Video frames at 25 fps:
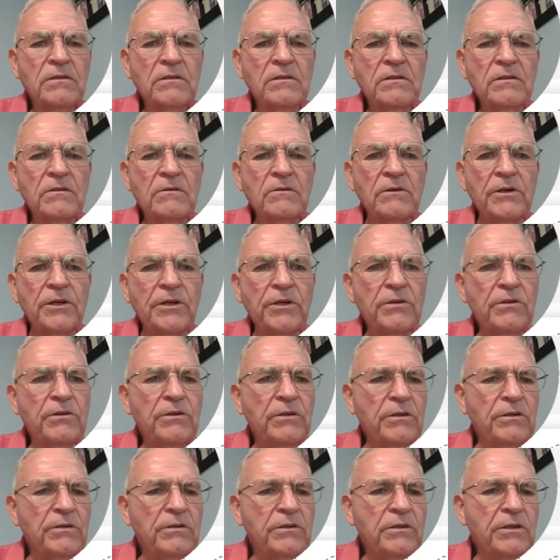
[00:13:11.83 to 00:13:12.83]
Well,
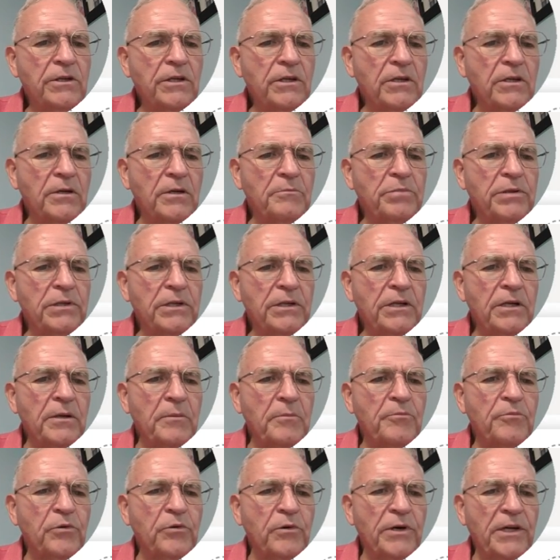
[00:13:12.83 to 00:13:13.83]
you complete
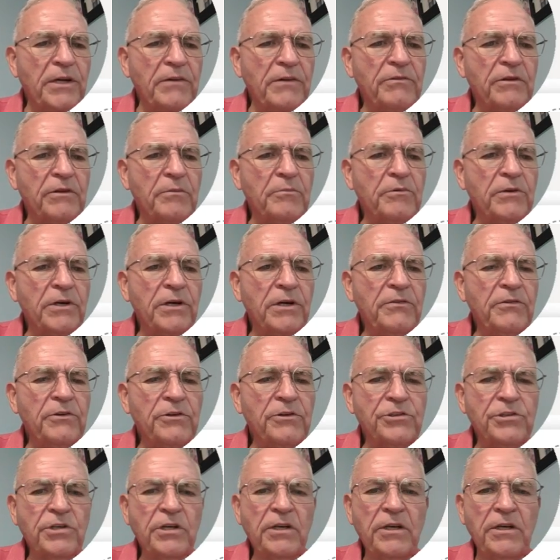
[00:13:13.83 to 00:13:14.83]
a brief. The brief
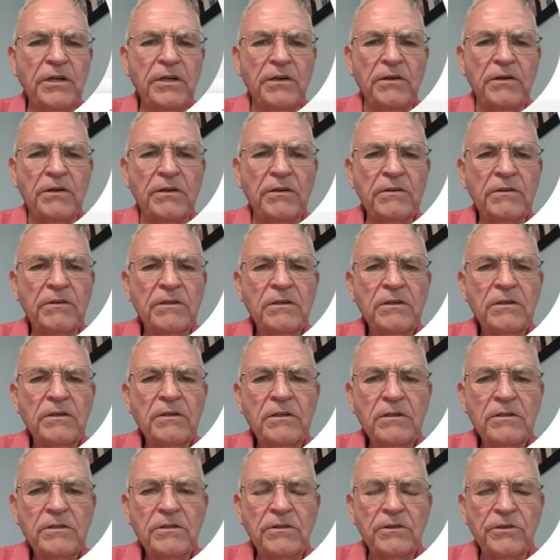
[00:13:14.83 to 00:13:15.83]
is here.
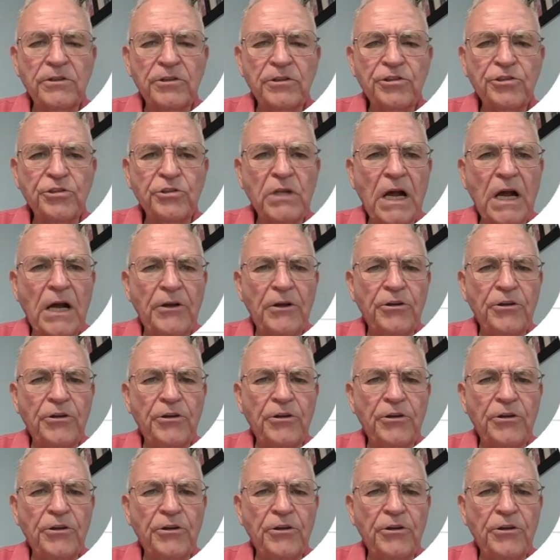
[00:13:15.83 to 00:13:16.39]
So this is how you